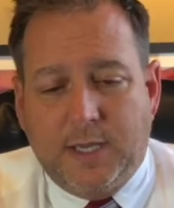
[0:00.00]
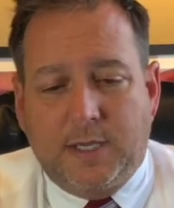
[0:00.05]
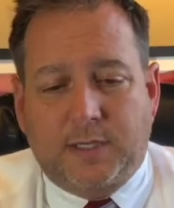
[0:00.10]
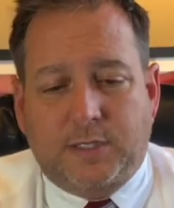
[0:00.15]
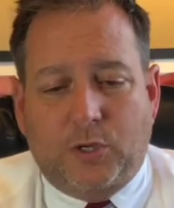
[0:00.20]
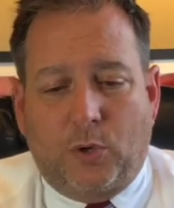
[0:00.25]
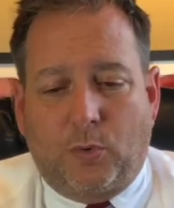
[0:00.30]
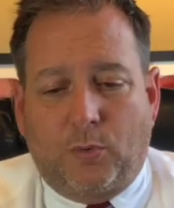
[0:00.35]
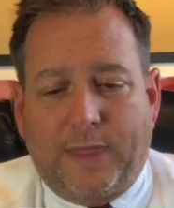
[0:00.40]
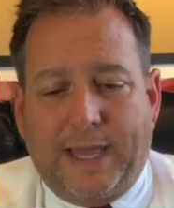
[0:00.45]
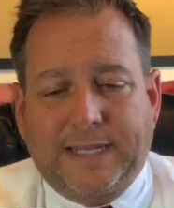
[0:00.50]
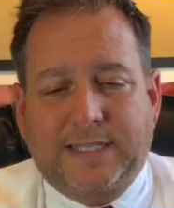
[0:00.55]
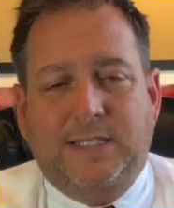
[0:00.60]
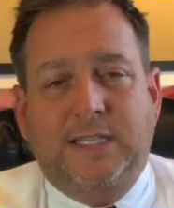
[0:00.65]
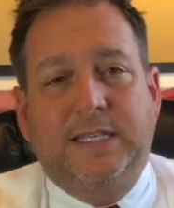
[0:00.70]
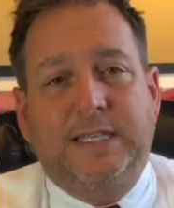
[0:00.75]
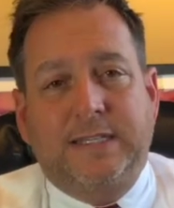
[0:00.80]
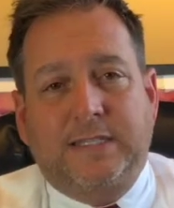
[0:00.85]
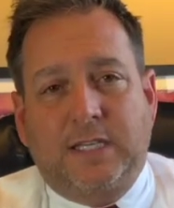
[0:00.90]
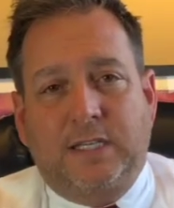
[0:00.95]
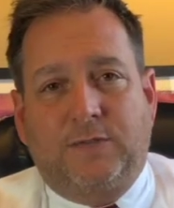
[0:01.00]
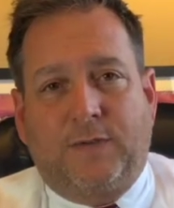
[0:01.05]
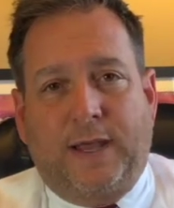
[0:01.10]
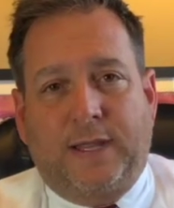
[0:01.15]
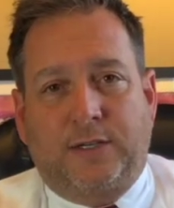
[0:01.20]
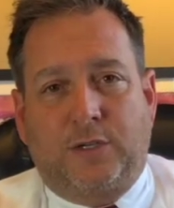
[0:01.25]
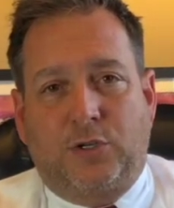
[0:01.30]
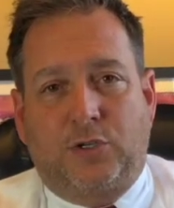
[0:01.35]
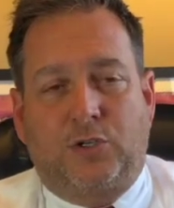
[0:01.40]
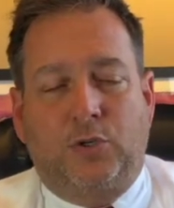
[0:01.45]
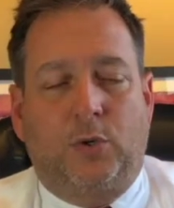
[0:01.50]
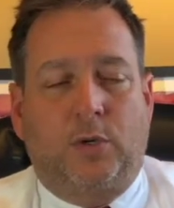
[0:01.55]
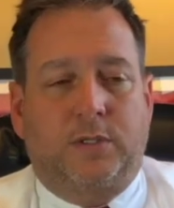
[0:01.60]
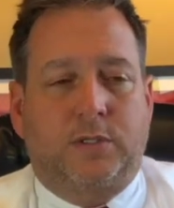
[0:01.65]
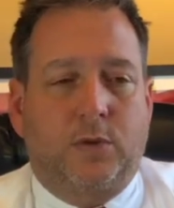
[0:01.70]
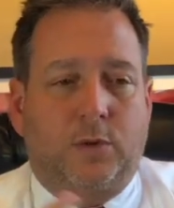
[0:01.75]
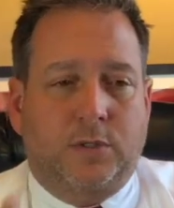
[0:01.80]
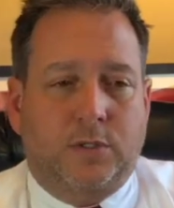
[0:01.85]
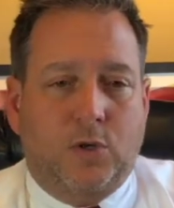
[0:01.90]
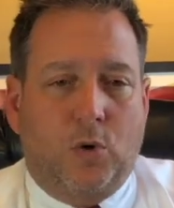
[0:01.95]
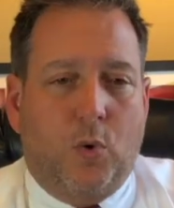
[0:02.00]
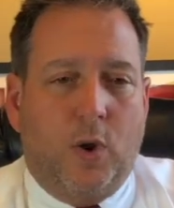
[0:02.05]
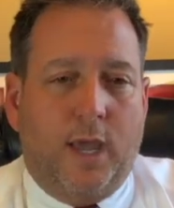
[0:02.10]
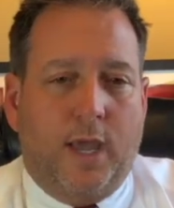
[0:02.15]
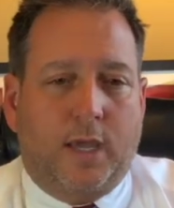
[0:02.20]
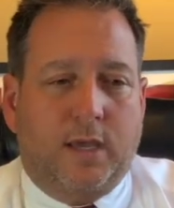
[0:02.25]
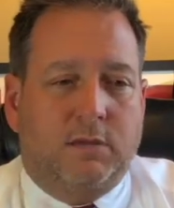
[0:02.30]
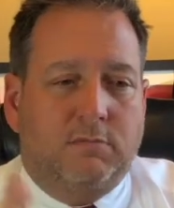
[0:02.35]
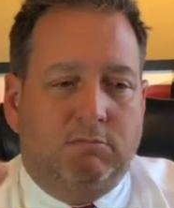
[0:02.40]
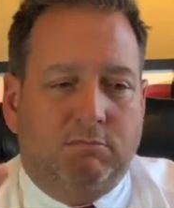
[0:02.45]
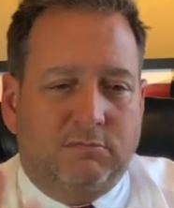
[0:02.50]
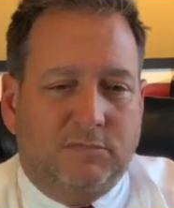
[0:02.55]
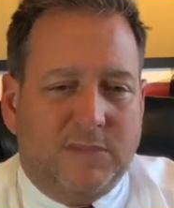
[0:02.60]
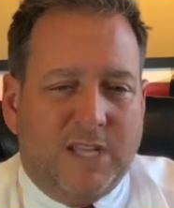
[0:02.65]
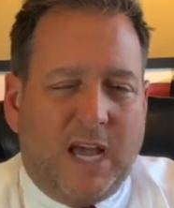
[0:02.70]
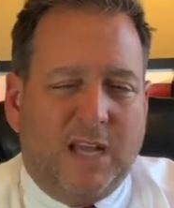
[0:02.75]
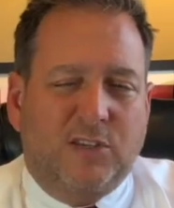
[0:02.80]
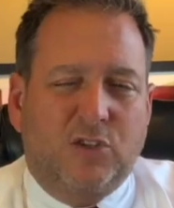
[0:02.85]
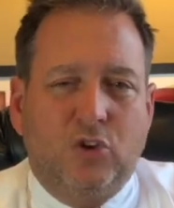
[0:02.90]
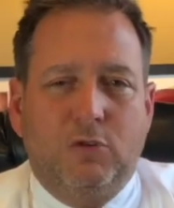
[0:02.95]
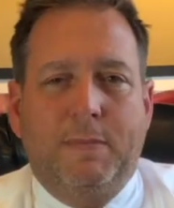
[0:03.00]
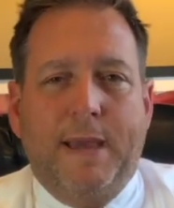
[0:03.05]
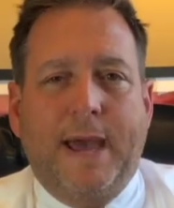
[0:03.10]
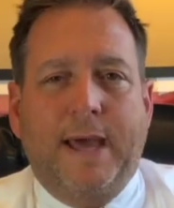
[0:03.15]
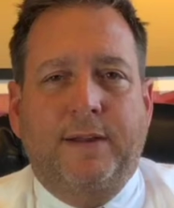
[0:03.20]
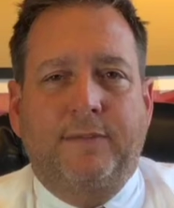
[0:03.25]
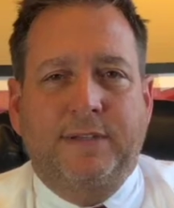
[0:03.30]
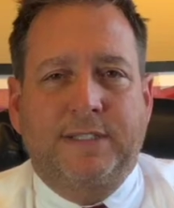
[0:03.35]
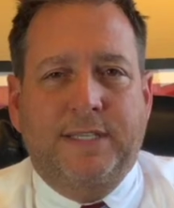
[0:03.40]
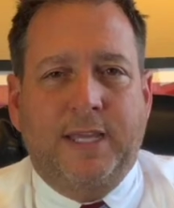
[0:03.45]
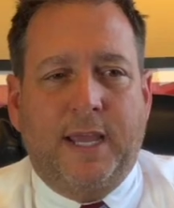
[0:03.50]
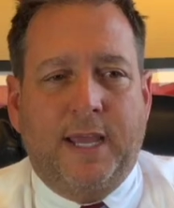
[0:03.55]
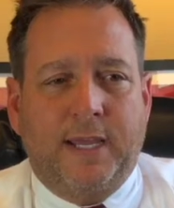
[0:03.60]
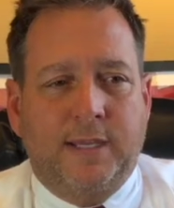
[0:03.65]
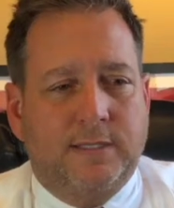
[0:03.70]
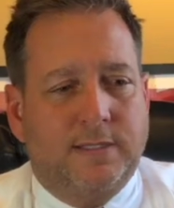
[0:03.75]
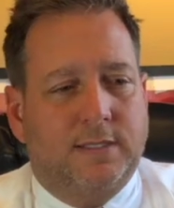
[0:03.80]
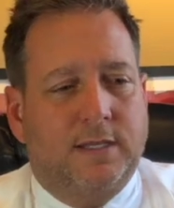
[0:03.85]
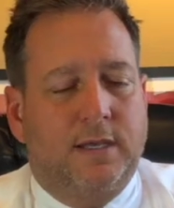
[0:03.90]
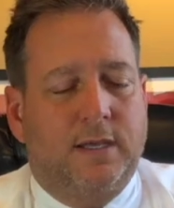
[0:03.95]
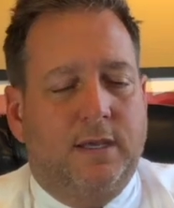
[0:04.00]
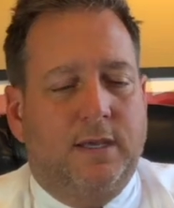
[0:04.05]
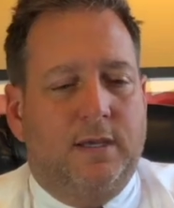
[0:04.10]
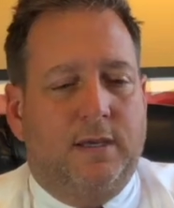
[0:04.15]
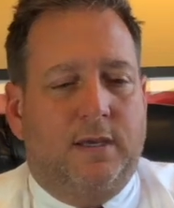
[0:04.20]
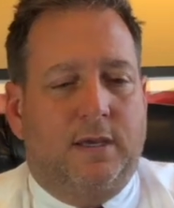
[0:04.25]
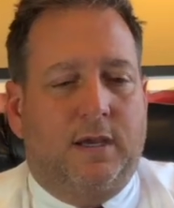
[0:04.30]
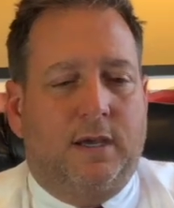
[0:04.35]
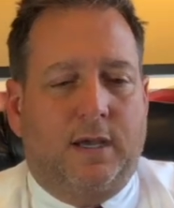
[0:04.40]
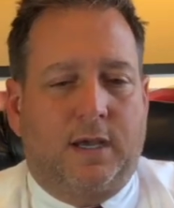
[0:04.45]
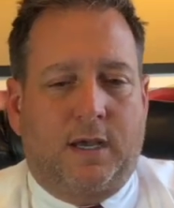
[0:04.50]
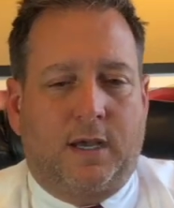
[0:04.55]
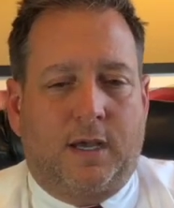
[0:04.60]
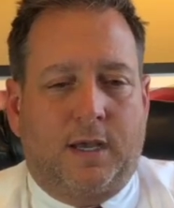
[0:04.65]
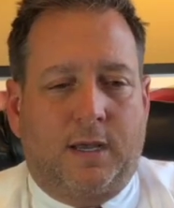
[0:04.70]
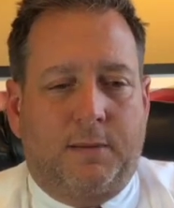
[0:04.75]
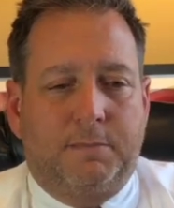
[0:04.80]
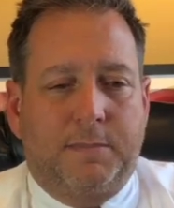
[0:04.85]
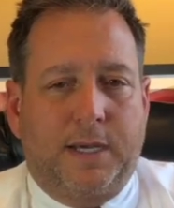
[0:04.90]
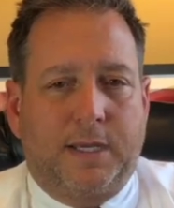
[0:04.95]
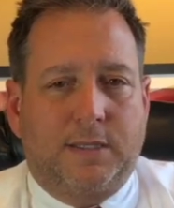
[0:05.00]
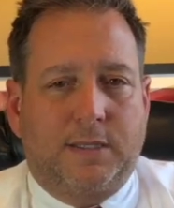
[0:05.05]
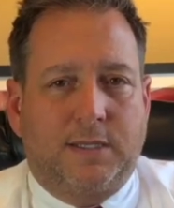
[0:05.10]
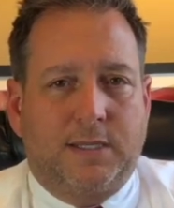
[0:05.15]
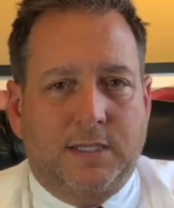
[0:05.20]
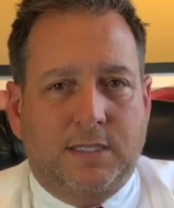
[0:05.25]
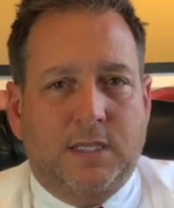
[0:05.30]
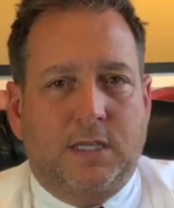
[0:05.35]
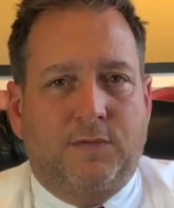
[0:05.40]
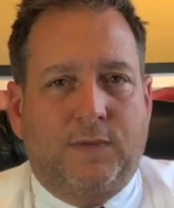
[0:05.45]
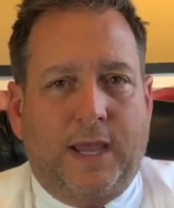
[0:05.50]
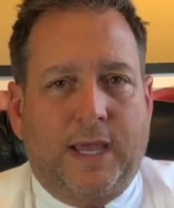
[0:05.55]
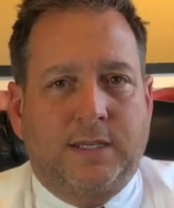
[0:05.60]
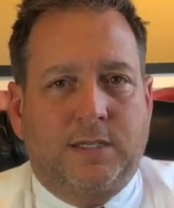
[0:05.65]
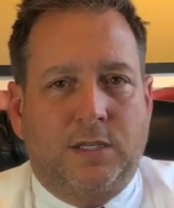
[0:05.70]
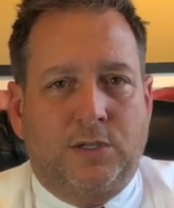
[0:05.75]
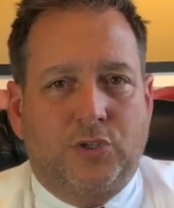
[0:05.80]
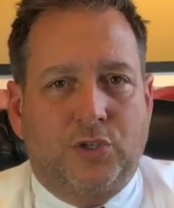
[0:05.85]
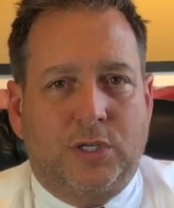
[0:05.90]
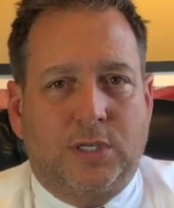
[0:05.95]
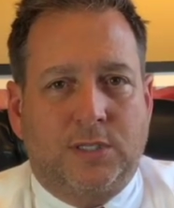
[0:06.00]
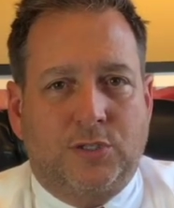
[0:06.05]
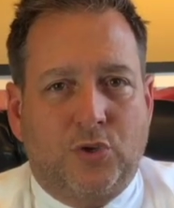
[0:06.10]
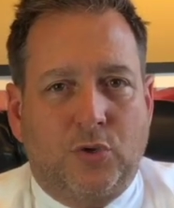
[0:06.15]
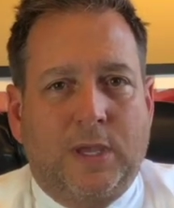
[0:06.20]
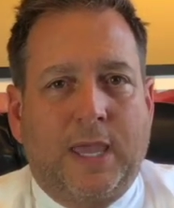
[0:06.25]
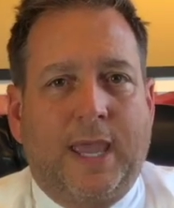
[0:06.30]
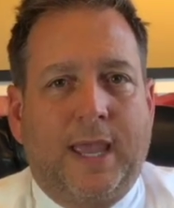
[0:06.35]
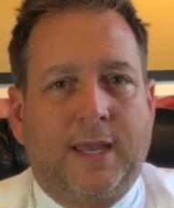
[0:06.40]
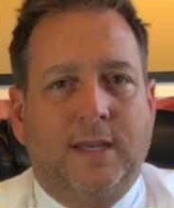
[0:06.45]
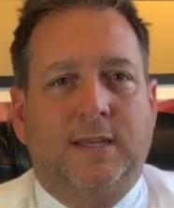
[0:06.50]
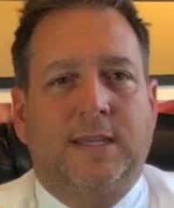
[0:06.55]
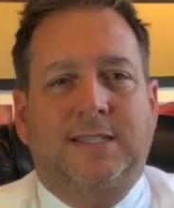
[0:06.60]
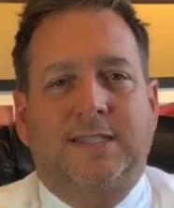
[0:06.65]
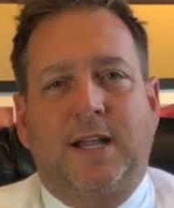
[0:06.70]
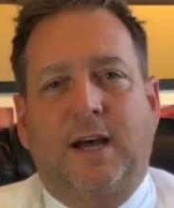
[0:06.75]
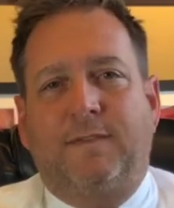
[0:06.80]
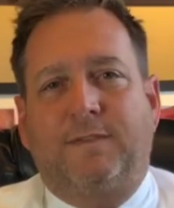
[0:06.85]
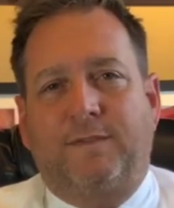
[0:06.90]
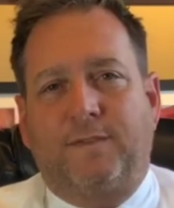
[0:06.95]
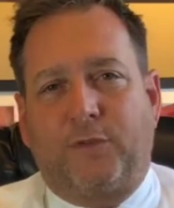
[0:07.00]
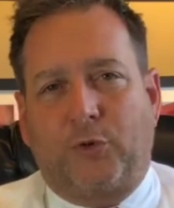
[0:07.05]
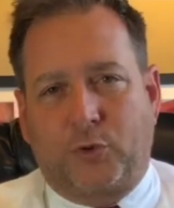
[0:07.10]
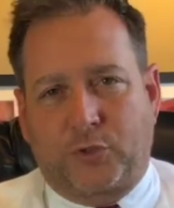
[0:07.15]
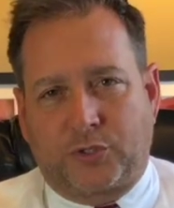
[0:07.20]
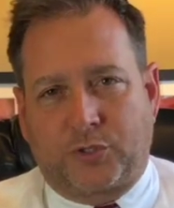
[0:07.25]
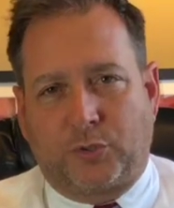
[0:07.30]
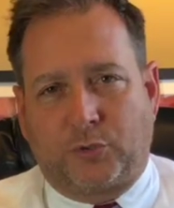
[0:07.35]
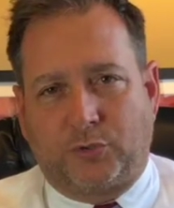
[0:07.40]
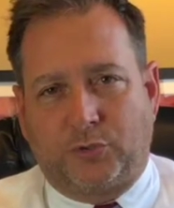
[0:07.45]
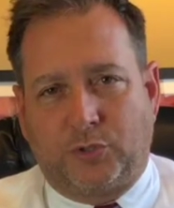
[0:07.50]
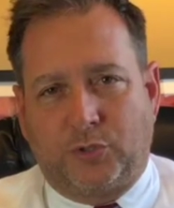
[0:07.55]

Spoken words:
So that's the disadvantage to it. So it's quick, not too bad of a taste, but the disadvantage is it's not versatile.